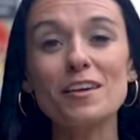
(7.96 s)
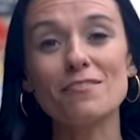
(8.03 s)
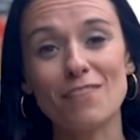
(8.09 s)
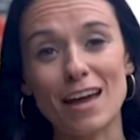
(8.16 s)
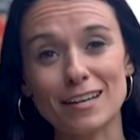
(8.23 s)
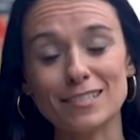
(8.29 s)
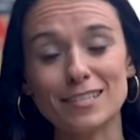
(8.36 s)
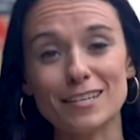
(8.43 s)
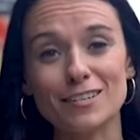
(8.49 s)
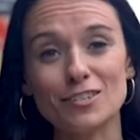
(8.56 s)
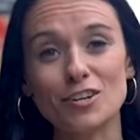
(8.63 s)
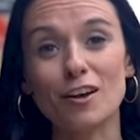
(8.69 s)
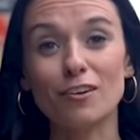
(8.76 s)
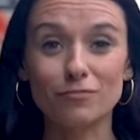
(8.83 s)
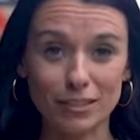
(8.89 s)
of the advantage
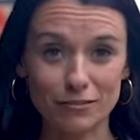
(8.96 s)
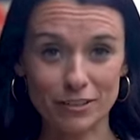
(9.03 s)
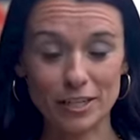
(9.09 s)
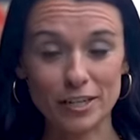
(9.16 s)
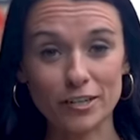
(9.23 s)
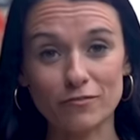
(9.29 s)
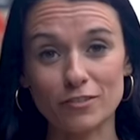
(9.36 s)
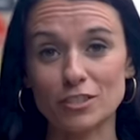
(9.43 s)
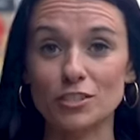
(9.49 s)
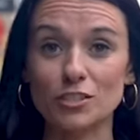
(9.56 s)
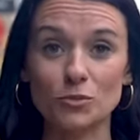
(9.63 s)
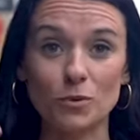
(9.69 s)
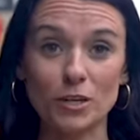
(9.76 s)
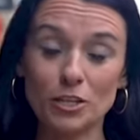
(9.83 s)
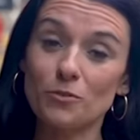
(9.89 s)
of living here
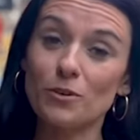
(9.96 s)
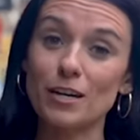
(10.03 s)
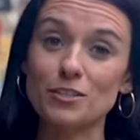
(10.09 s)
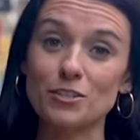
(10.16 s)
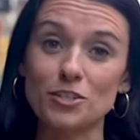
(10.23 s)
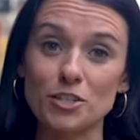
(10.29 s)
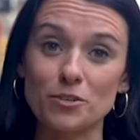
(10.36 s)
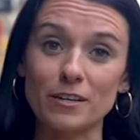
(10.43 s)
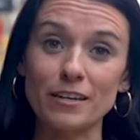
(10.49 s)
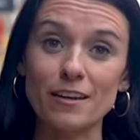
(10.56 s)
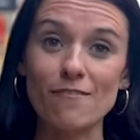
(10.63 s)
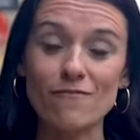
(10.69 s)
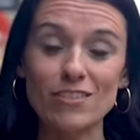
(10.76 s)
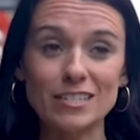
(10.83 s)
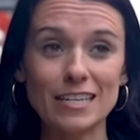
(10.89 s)
versus what you guys are doing,
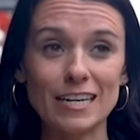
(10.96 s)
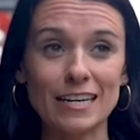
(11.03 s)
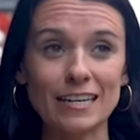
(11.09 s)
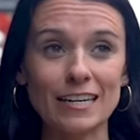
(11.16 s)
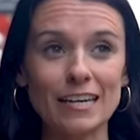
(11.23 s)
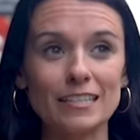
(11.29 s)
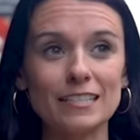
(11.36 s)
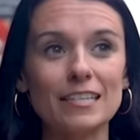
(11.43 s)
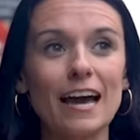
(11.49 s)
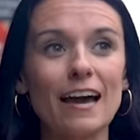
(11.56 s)
visiting, is